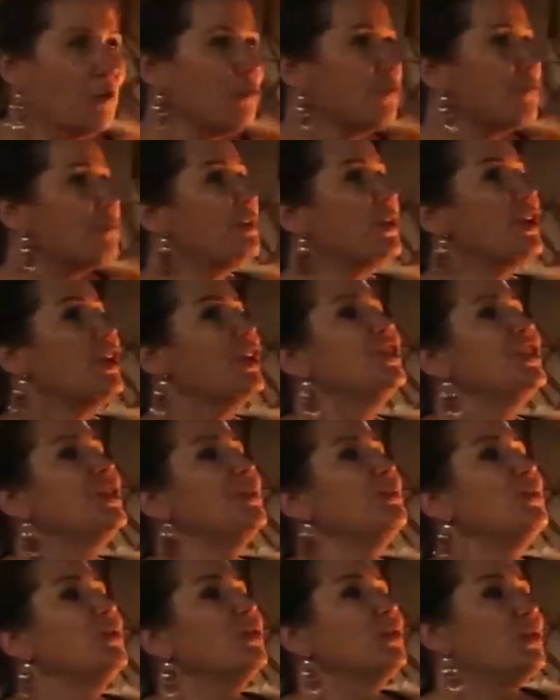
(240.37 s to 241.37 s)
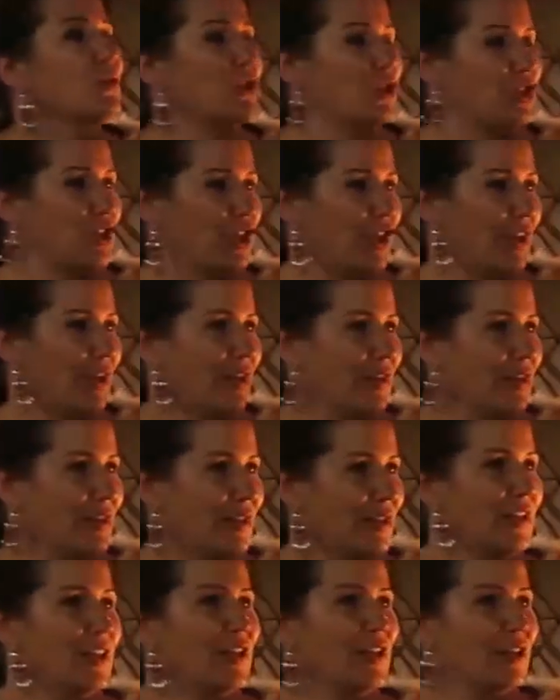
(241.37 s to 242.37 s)
on the way of your
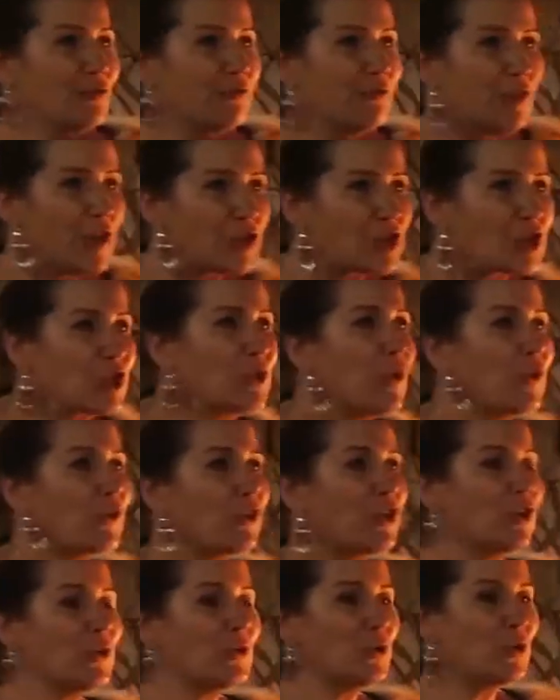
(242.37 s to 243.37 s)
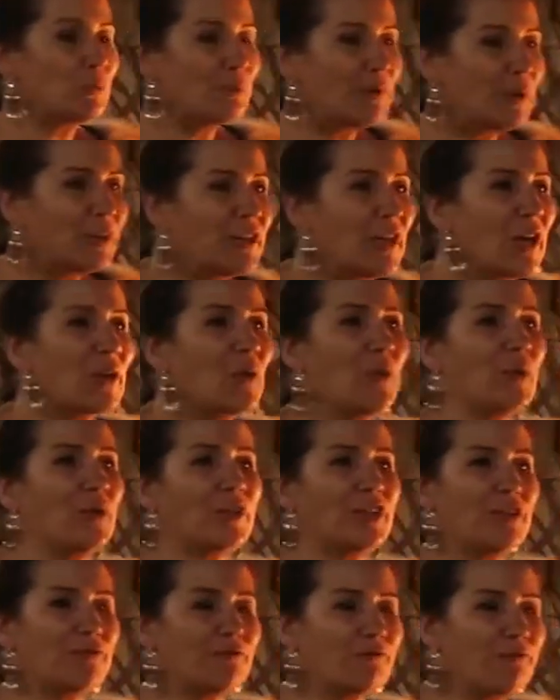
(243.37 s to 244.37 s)
life and your destination.
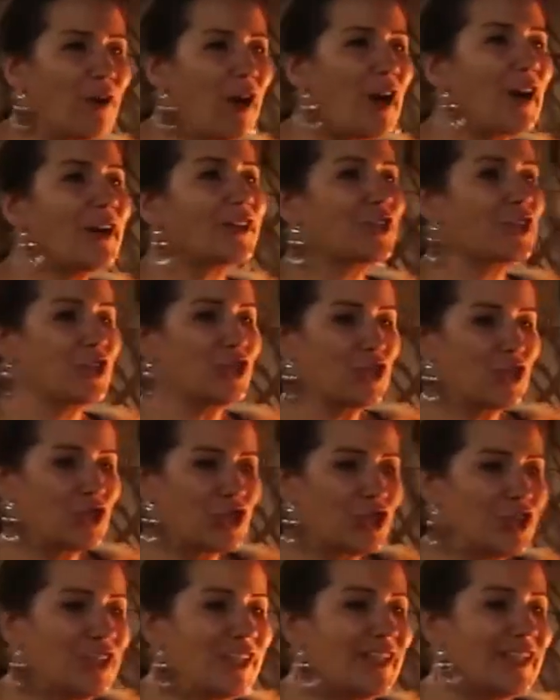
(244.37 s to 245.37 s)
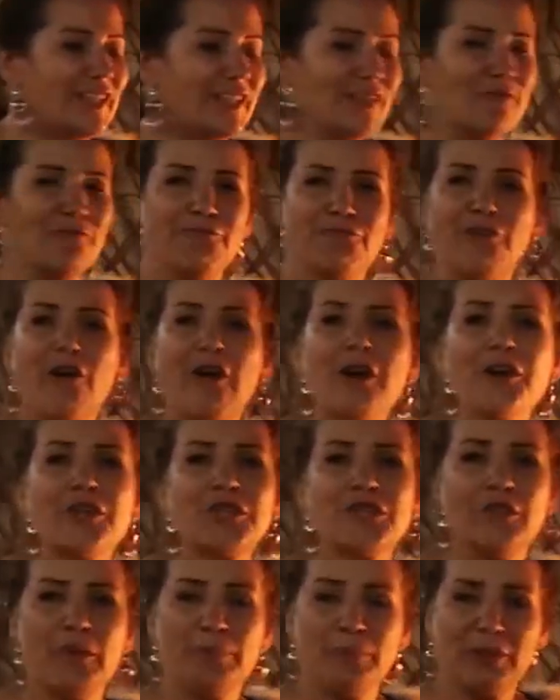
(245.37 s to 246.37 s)
And there is
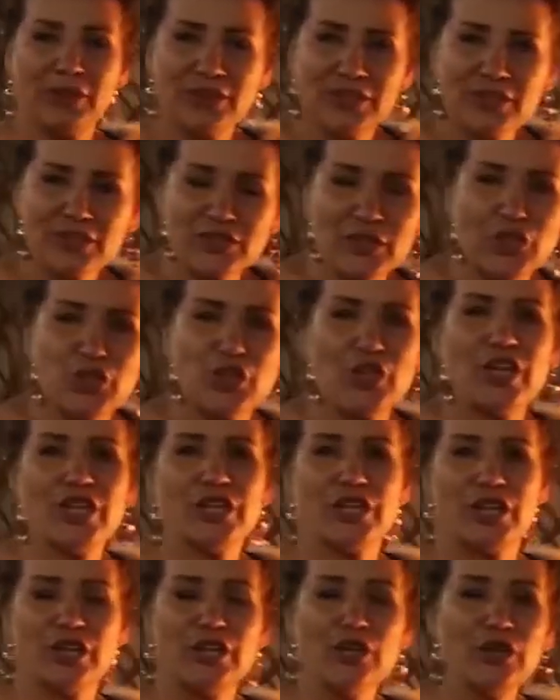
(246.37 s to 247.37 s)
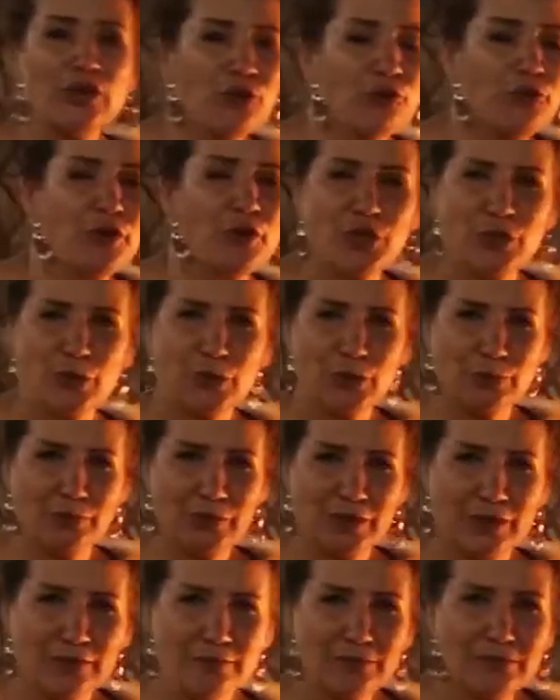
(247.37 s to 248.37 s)
some fog ahead of you.
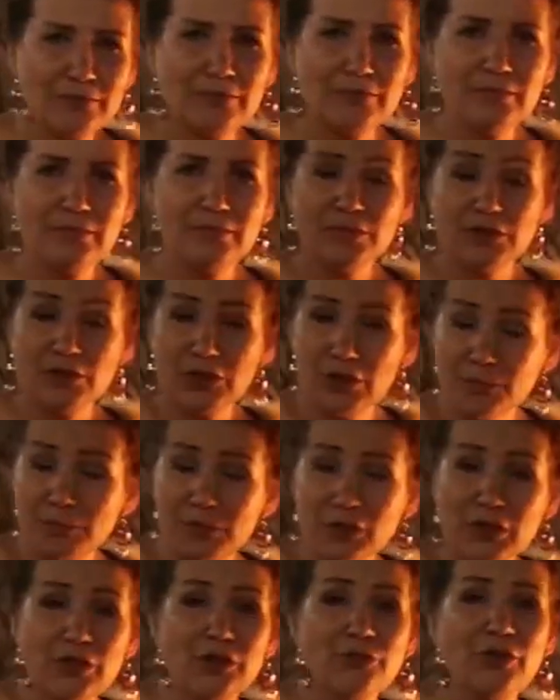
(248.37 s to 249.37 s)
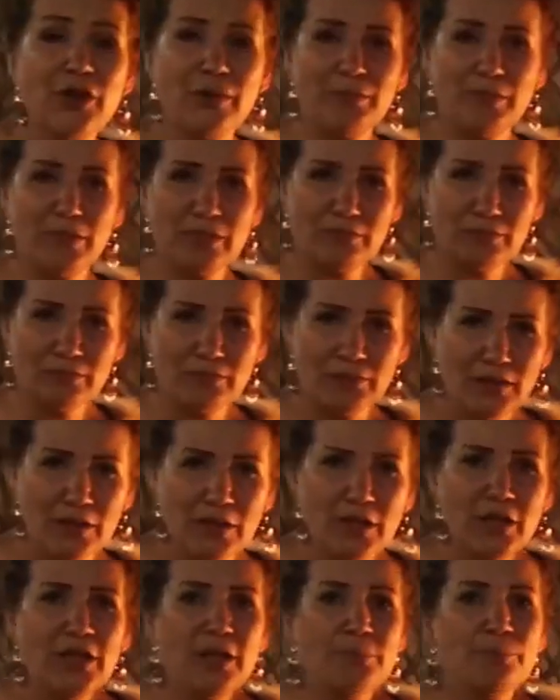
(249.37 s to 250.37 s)
Some obstacle.
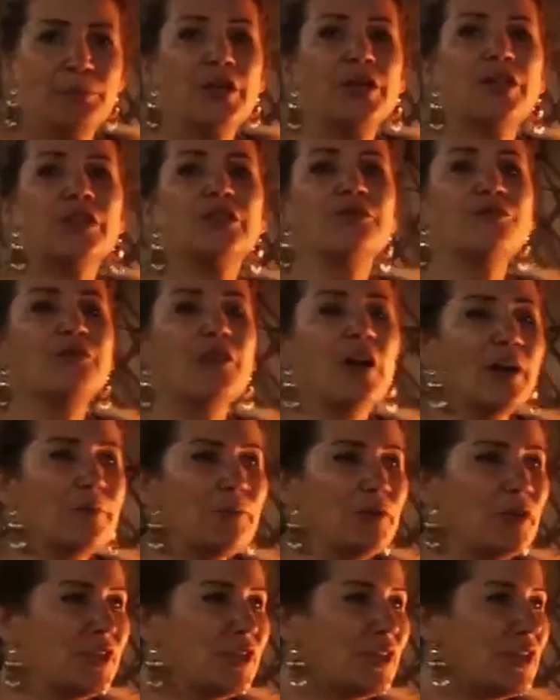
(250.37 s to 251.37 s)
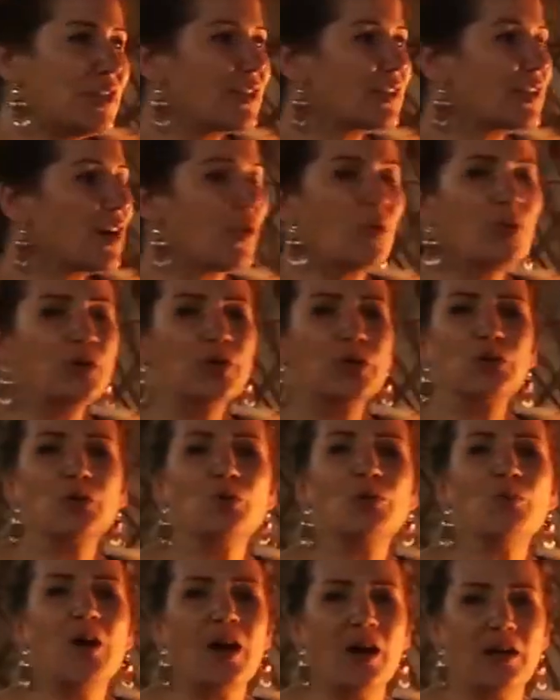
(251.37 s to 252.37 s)
This is some
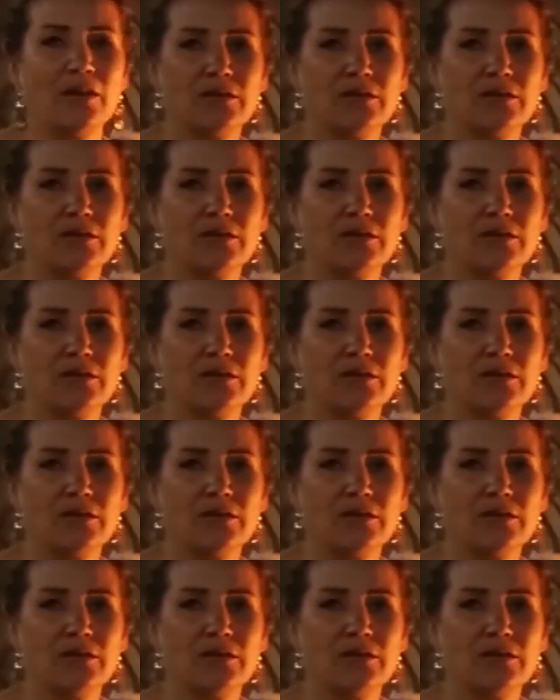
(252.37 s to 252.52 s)
disease.